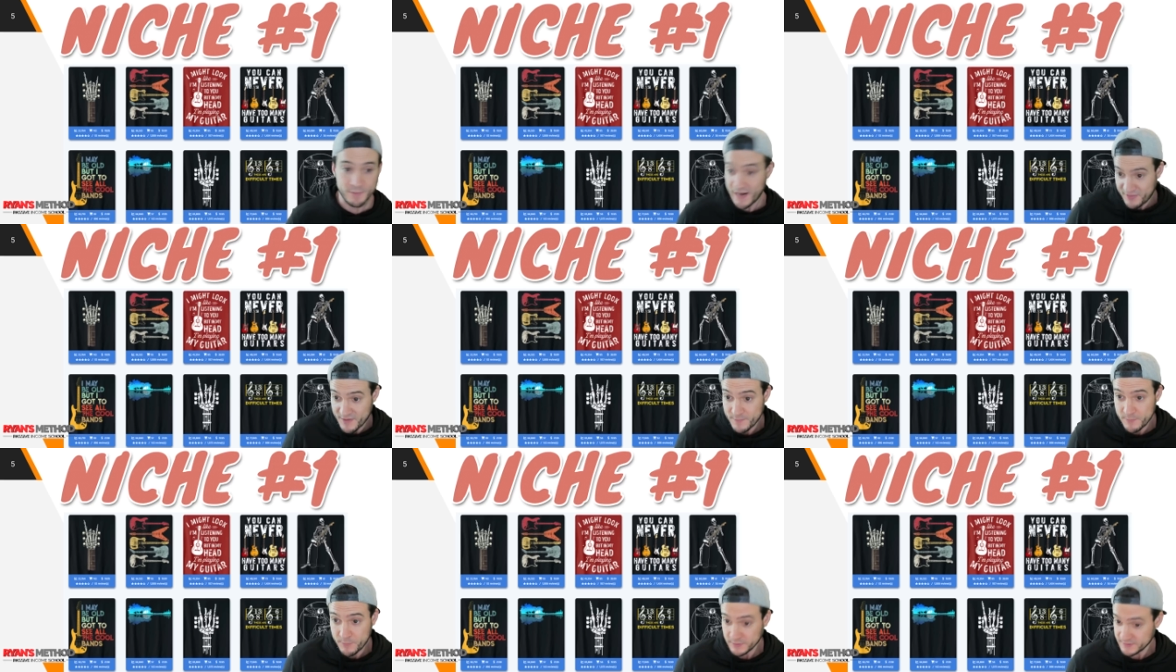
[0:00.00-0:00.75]
But I think
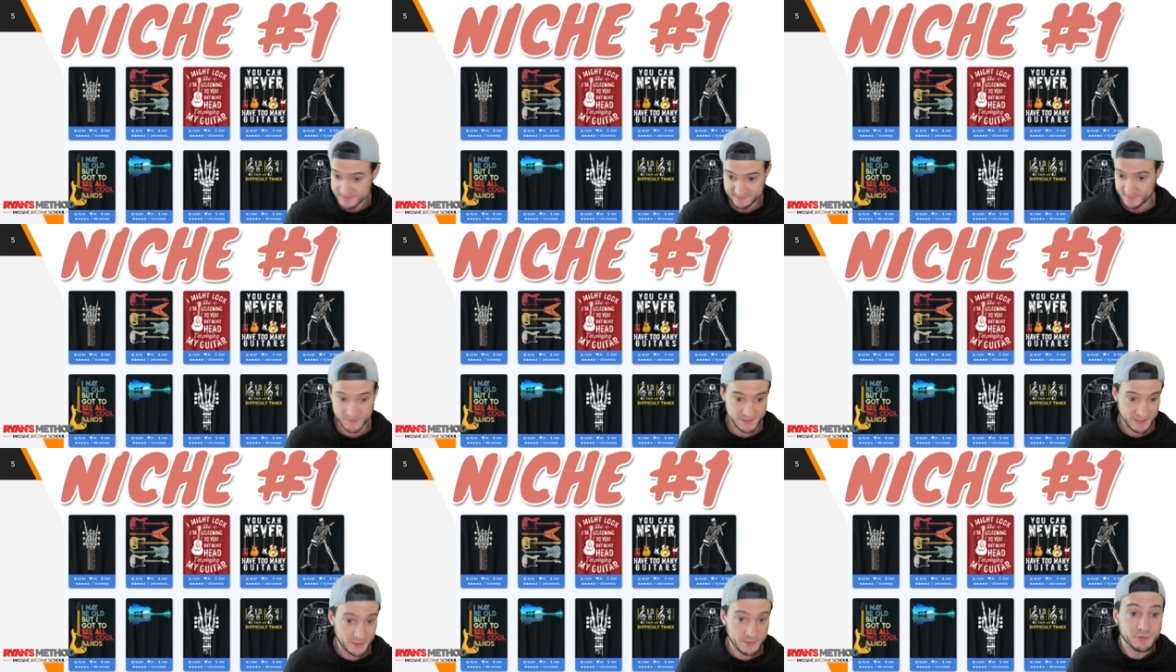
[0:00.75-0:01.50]
people, it's something
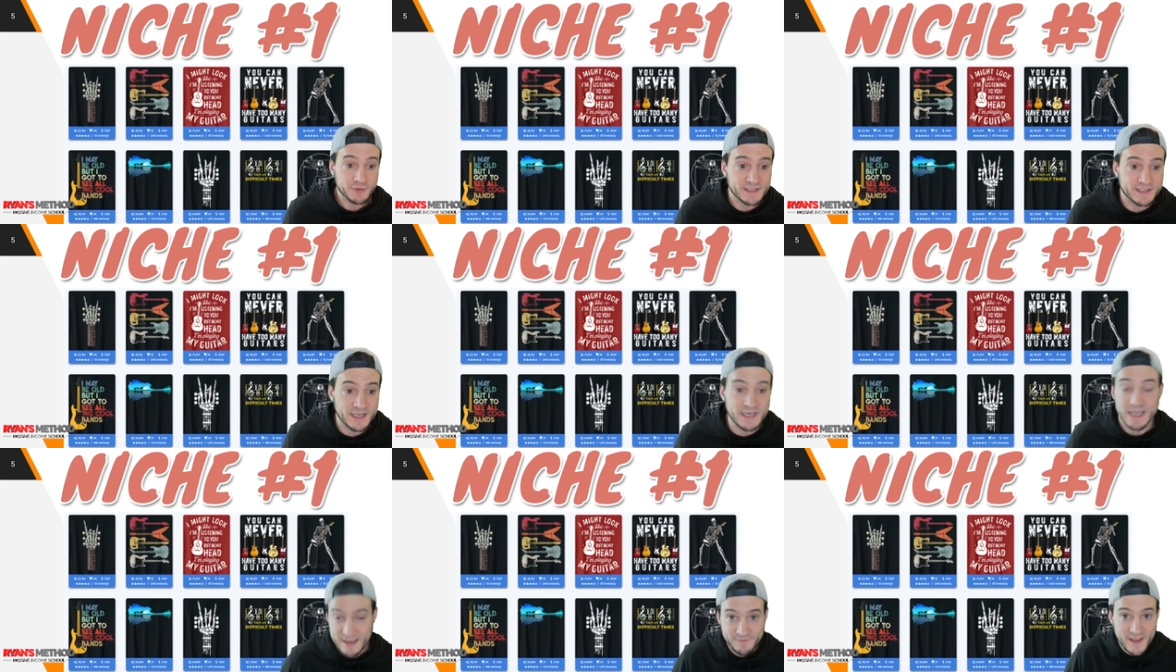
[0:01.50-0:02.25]
that they're interested
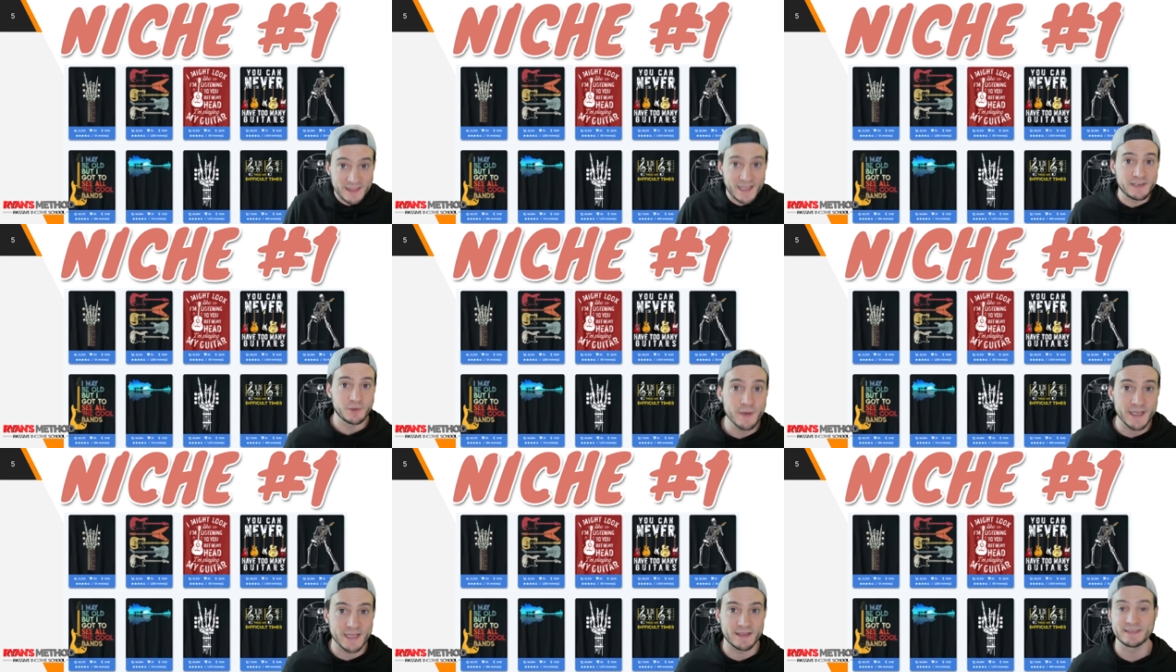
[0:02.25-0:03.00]
in if they like
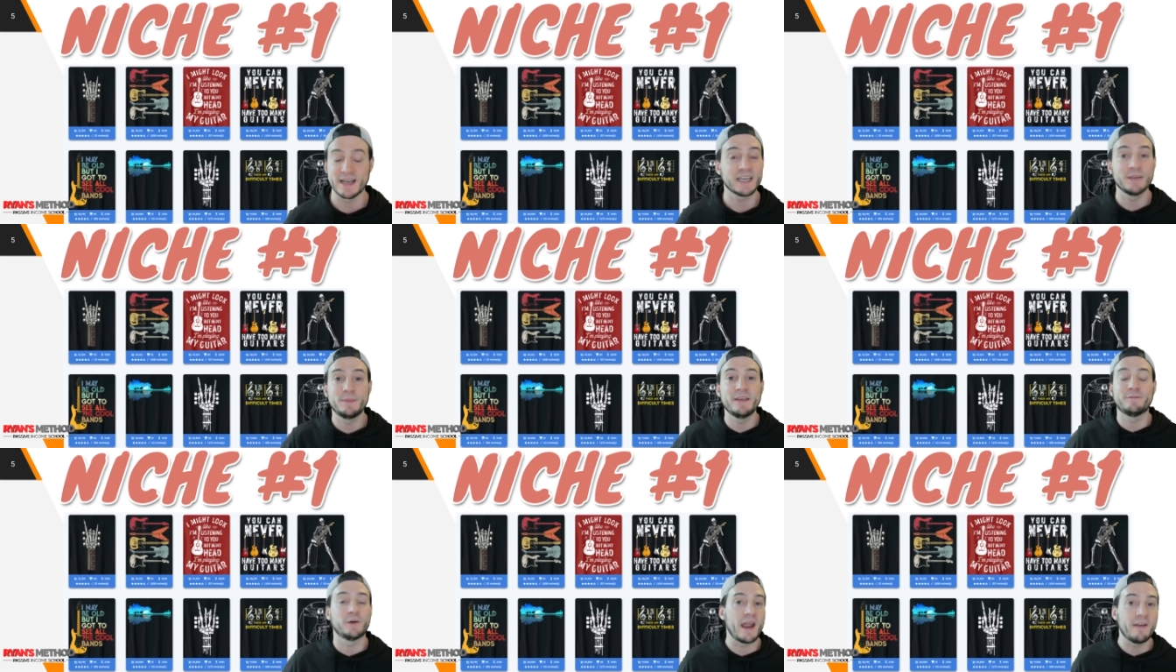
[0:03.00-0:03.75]
doing it. It's not gonna be
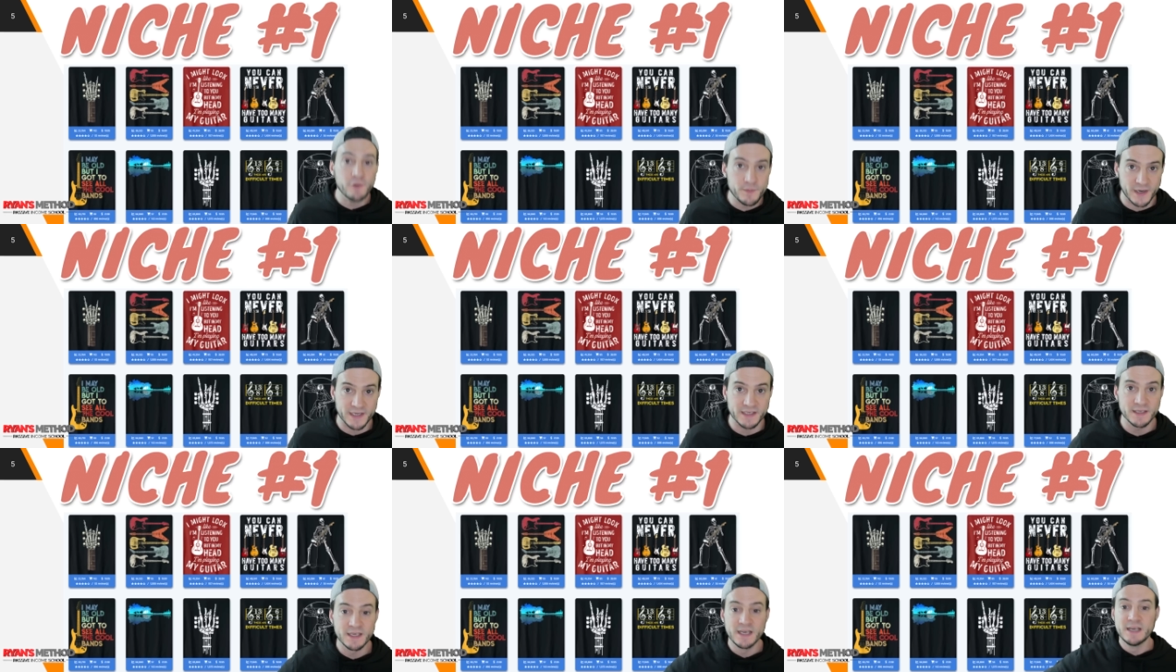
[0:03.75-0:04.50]
for everybody.